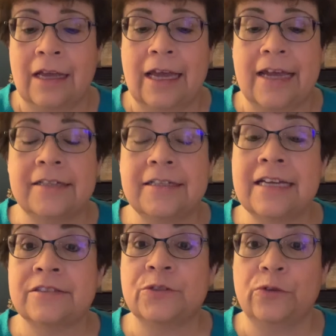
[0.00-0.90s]
And
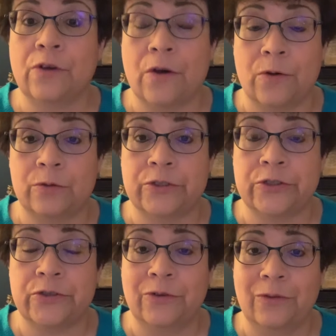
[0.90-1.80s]
as you know,
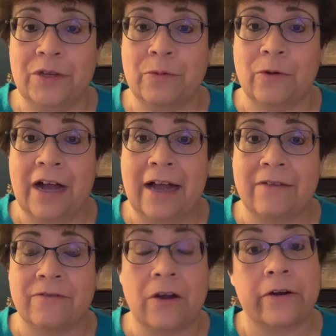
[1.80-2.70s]
soon we will
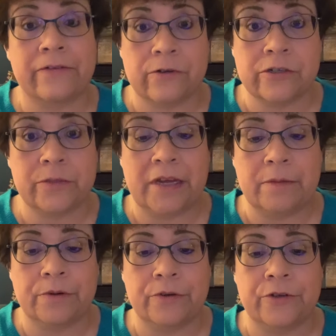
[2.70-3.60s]
have our first
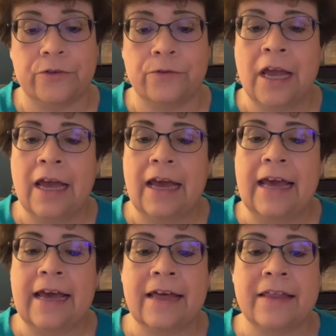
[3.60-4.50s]
paper due,
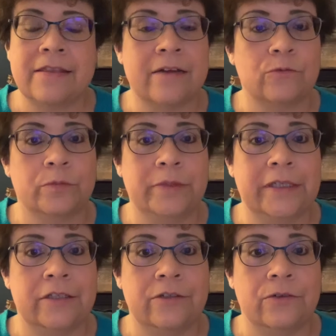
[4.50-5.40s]
and that will
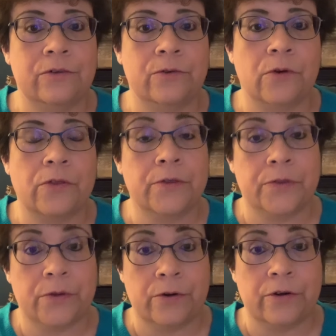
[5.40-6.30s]
be due the
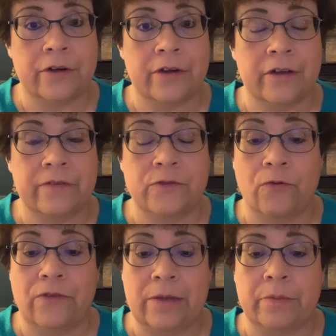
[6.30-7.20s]
3rd of
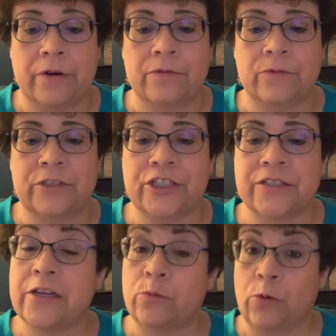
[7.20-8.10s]
November, which
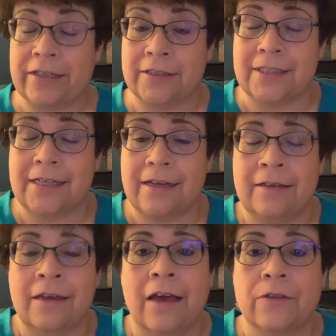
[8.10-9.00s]
is a Wednesday,
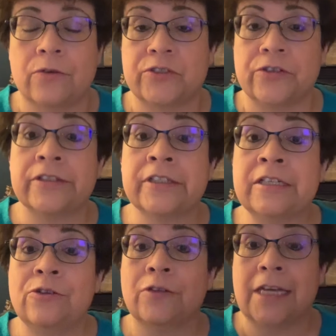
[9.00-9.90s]
though certainly
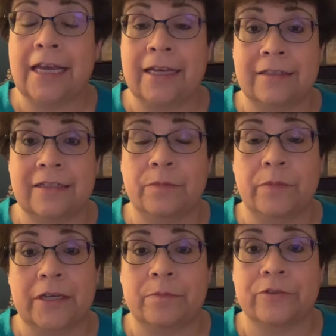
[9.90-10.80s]
you can hand in
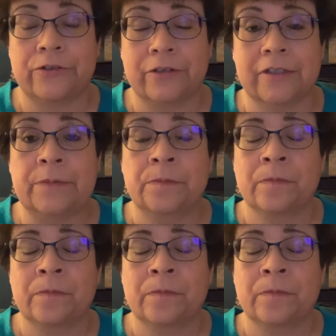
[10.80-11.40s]
papers early.